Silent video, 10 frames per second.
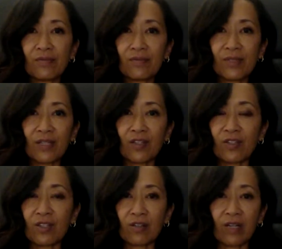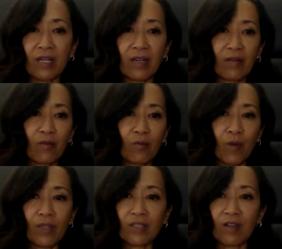considering
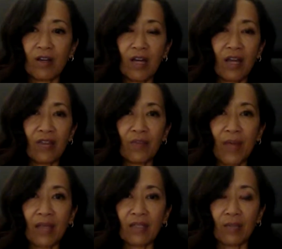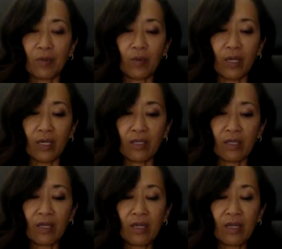what's gone on the past couple weeks.